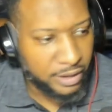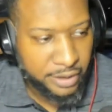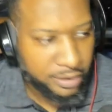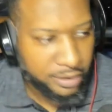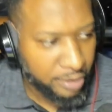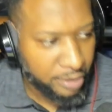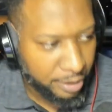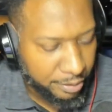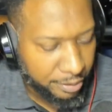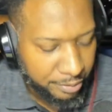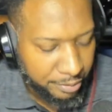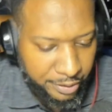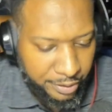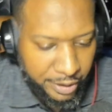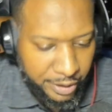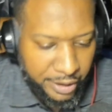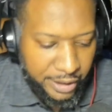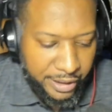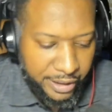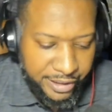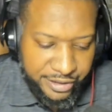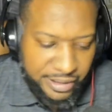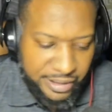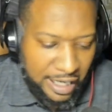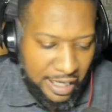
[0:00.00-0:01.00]
No,
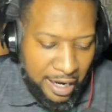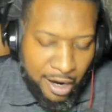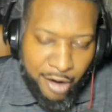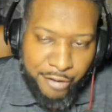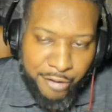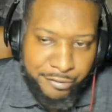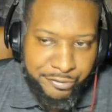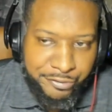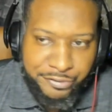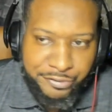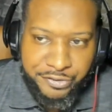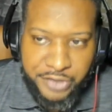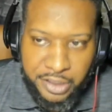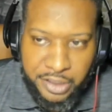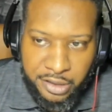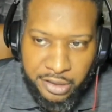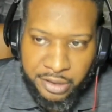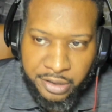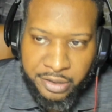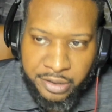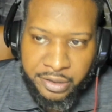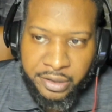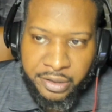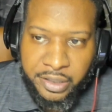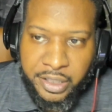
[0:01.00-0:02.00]
it's all
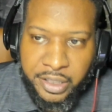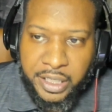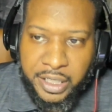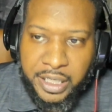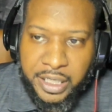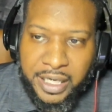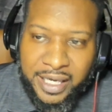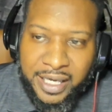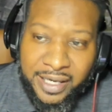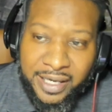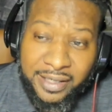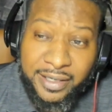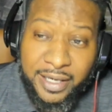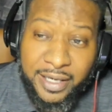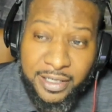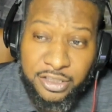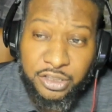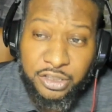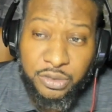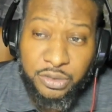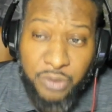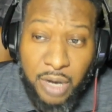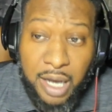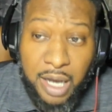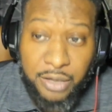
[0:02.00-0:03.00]
fear. And
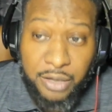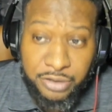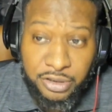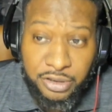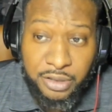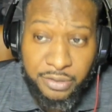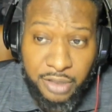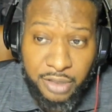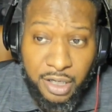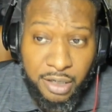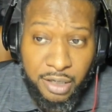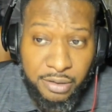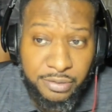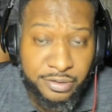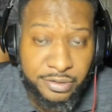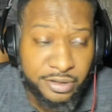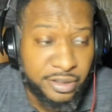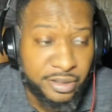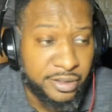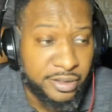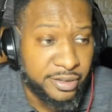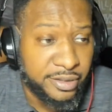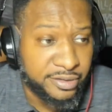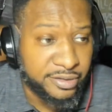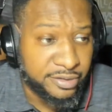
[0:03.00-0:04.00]
guess who also knows
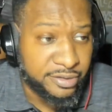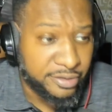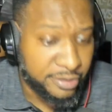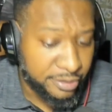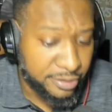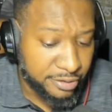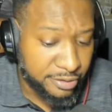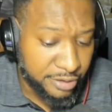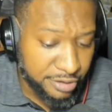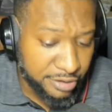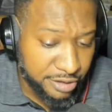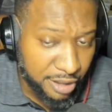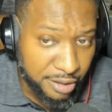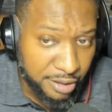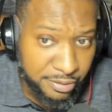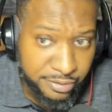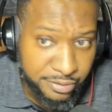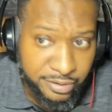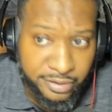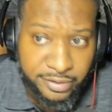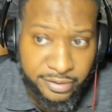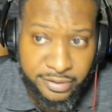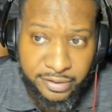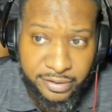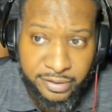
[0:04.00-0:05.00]
this? The
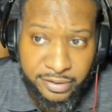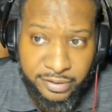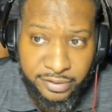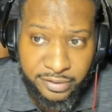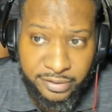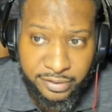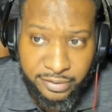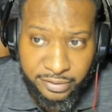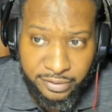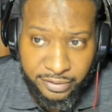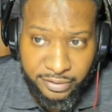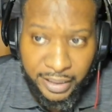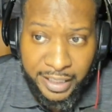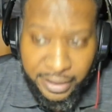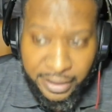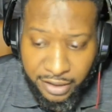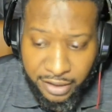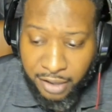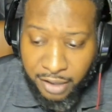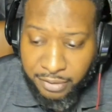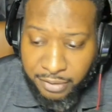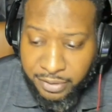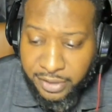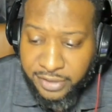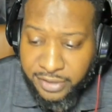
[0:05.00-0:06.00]
Joneses. They
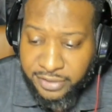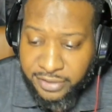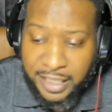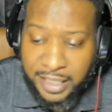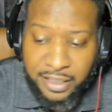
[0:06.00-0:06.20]
know this.